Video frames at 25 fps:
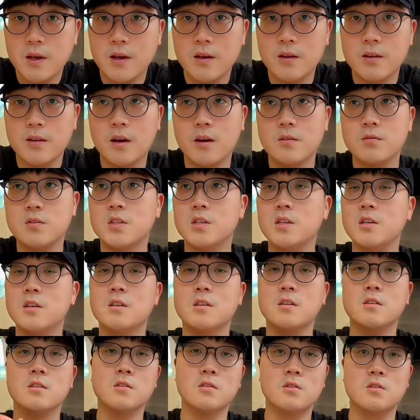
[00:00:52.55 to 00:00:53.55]
and I've seen
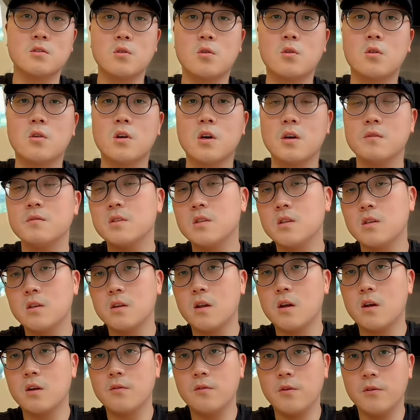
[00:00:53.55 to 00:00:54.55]
it in the store, I've seen a
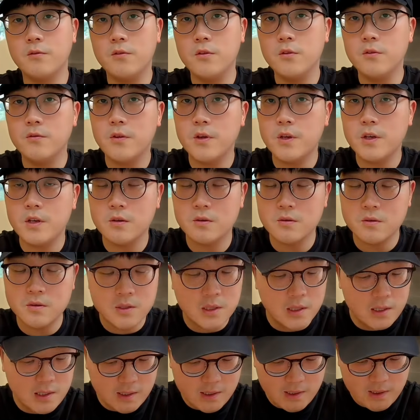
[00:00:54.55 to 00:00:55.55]
lot of review videos,